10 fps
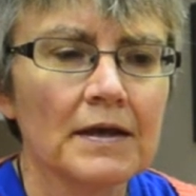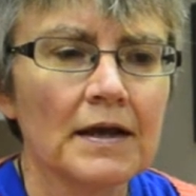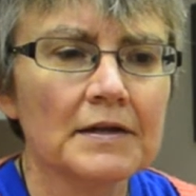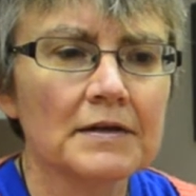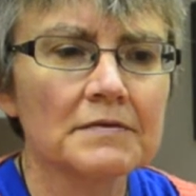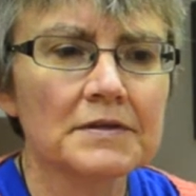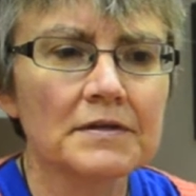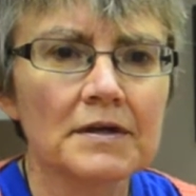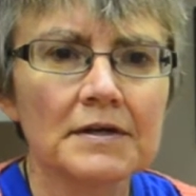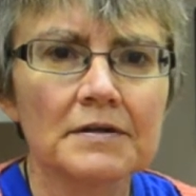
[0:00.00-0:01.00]
and there was a
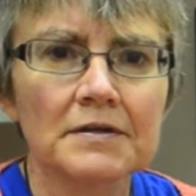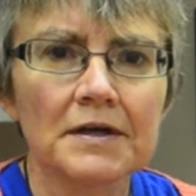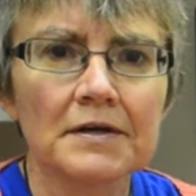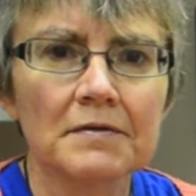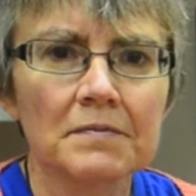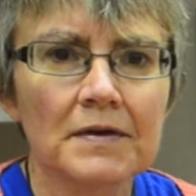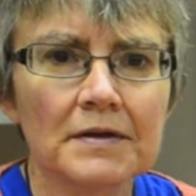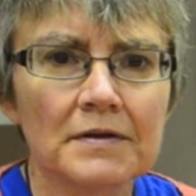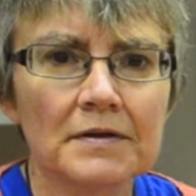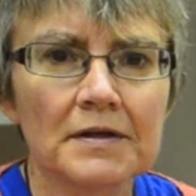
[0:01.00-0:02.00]
lot of talk
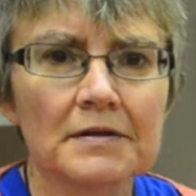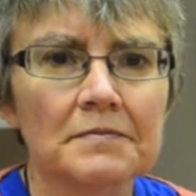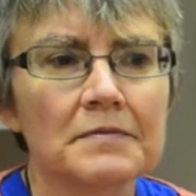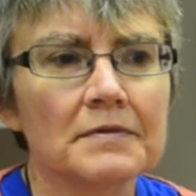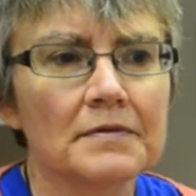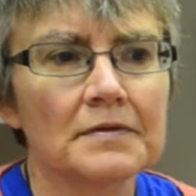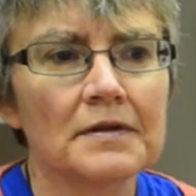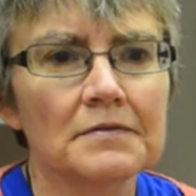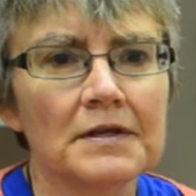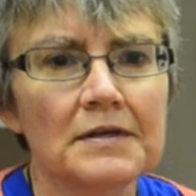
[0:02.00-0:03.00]
about that
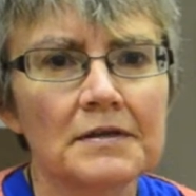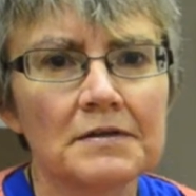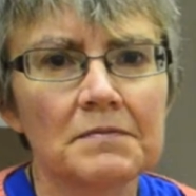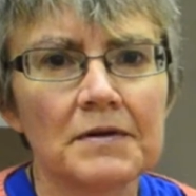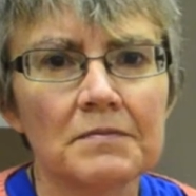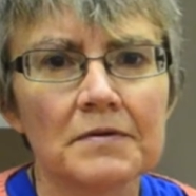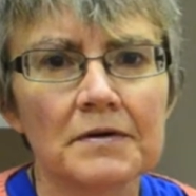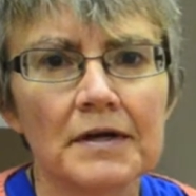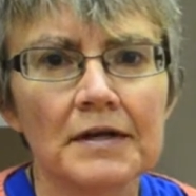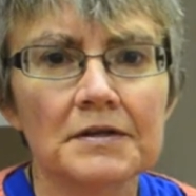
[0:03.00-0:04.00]
there needed to be more
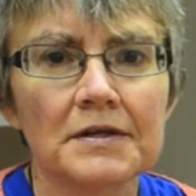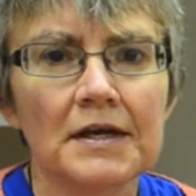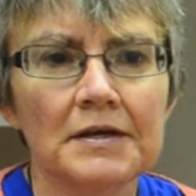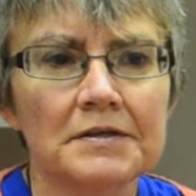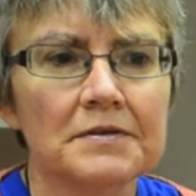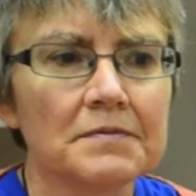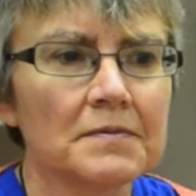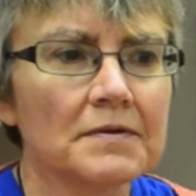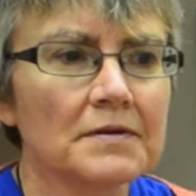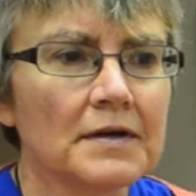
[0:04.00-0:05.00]
educational
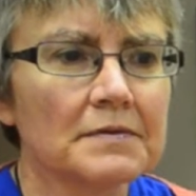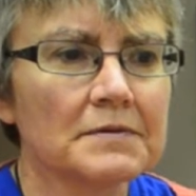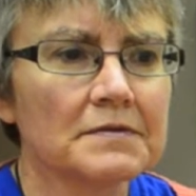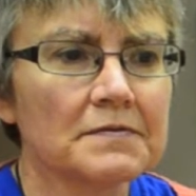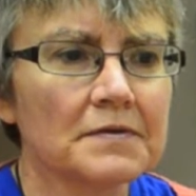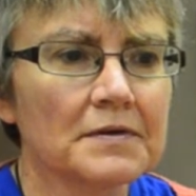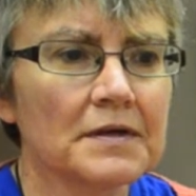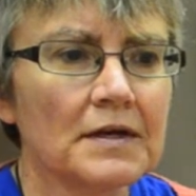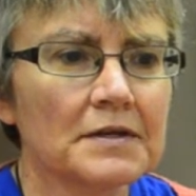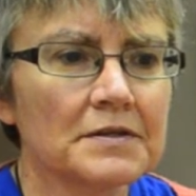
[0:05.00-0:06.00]
programs for
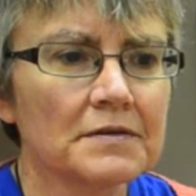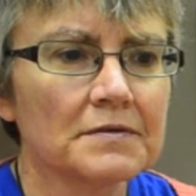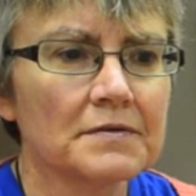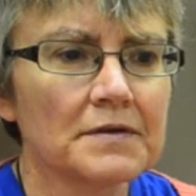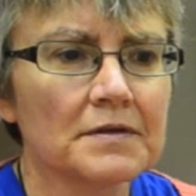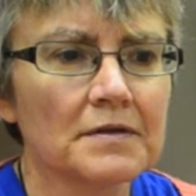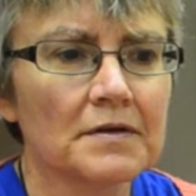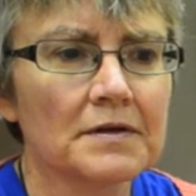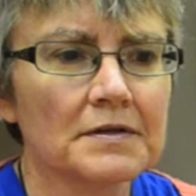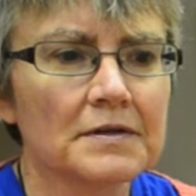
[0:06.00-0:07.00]
children
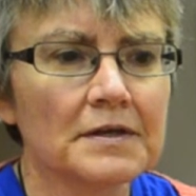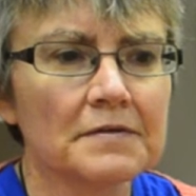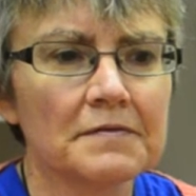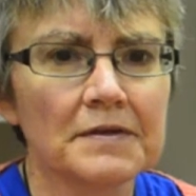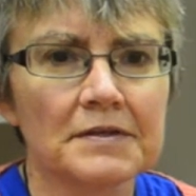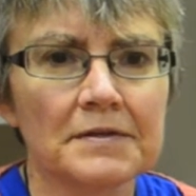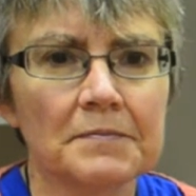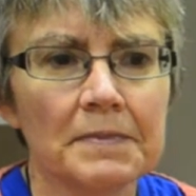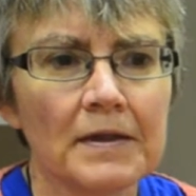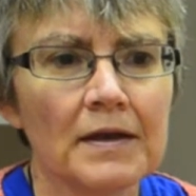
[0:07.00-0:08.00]
on television.
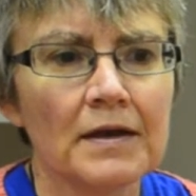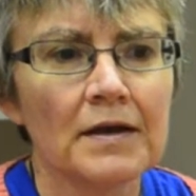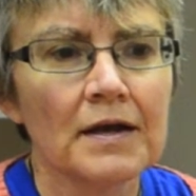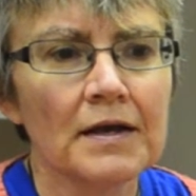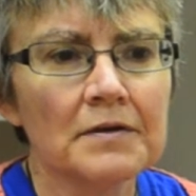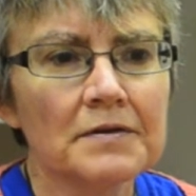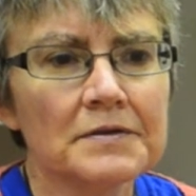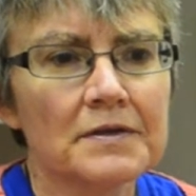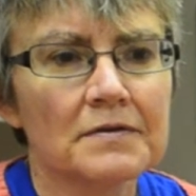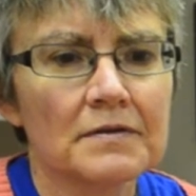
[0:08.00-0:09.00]
And
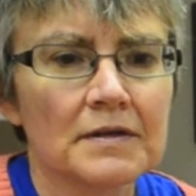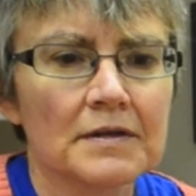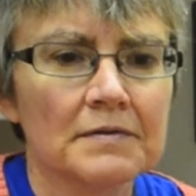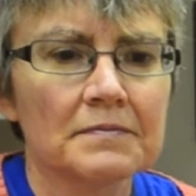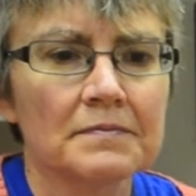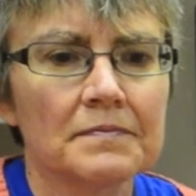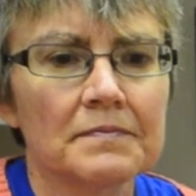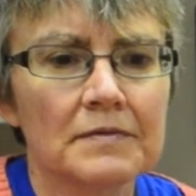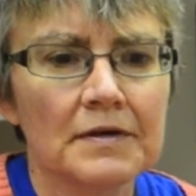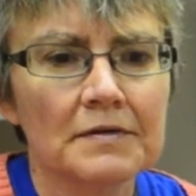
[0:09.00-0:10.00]
also,
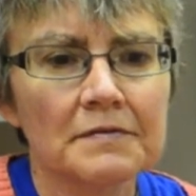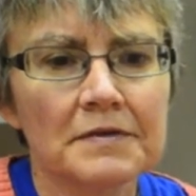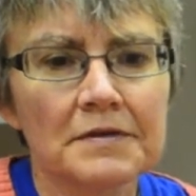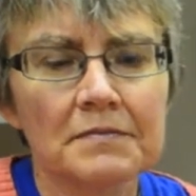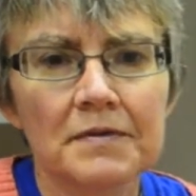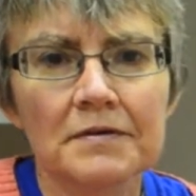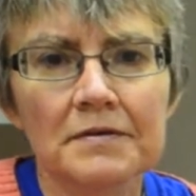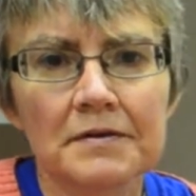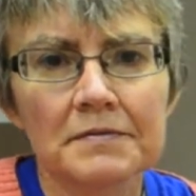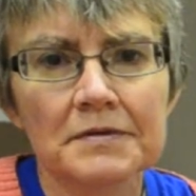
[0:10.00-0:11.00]
television
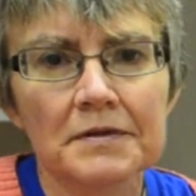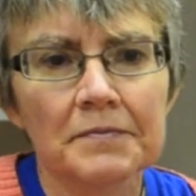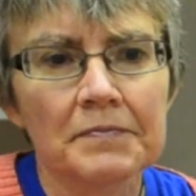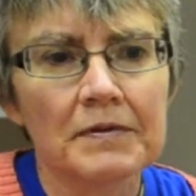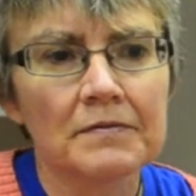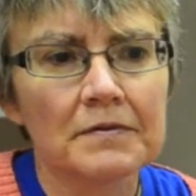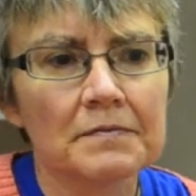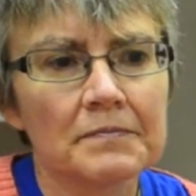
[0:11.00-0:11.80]
programs were